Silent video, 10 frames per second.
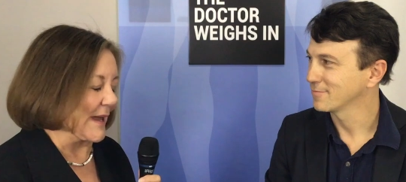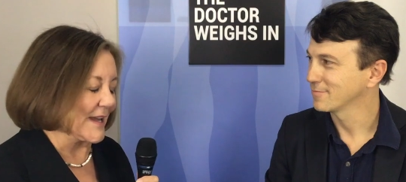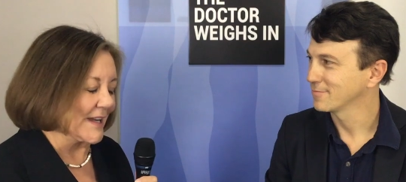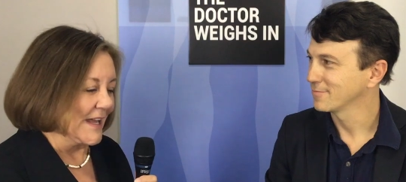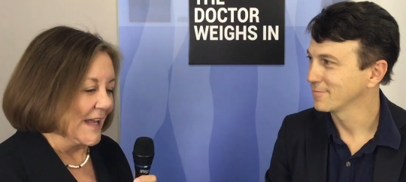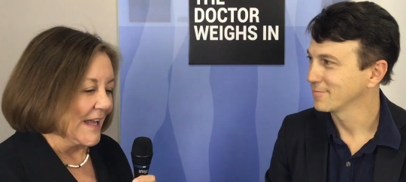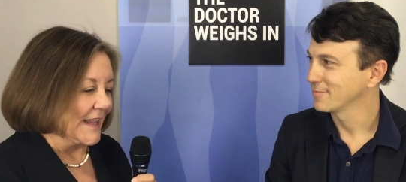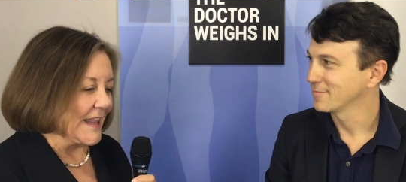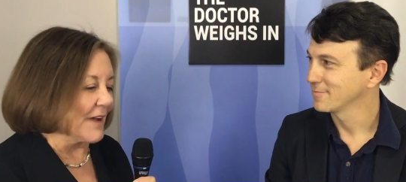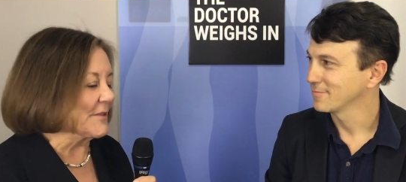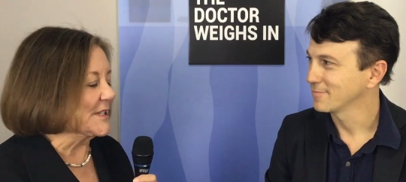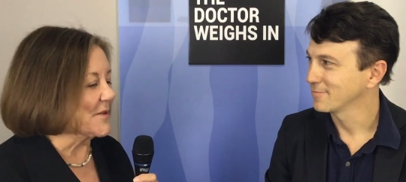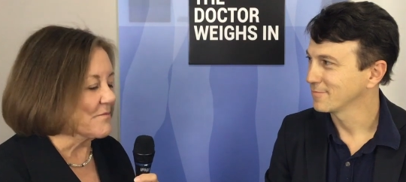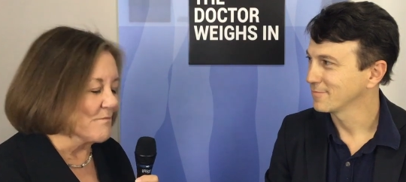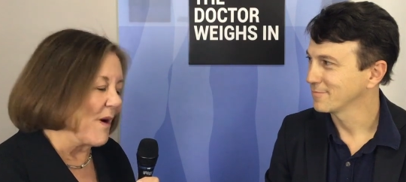Speaker 1: but that was
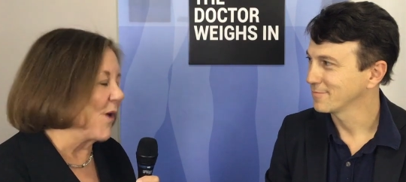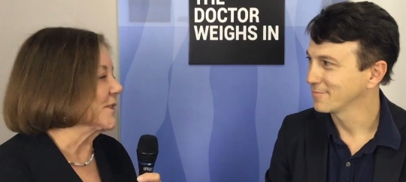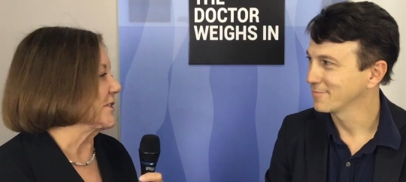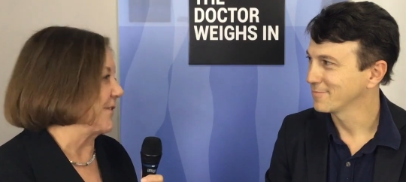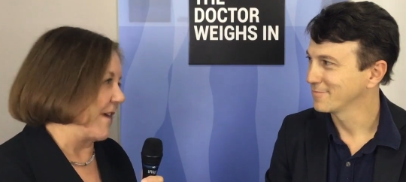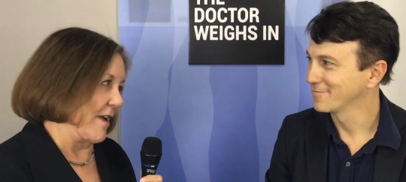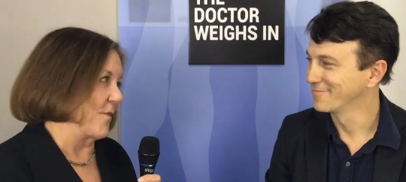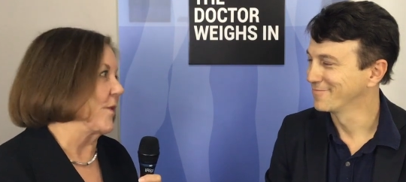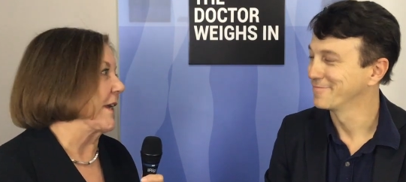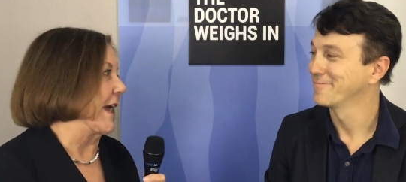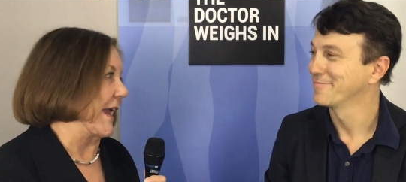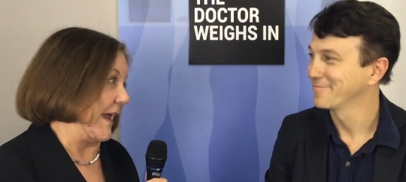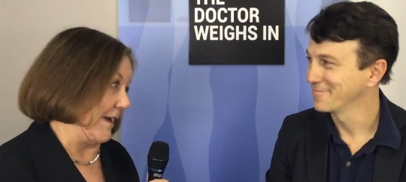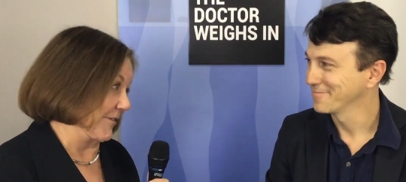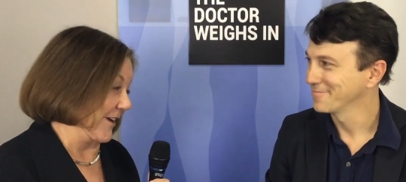the most fun week I
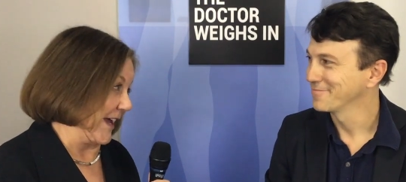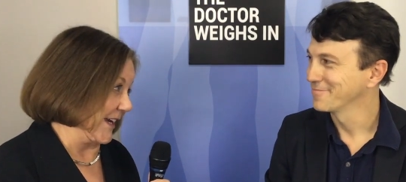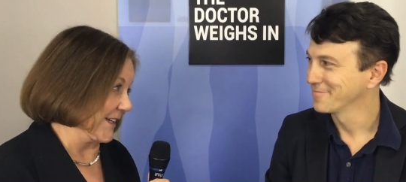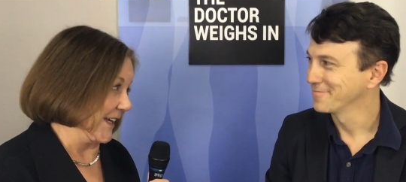ever had in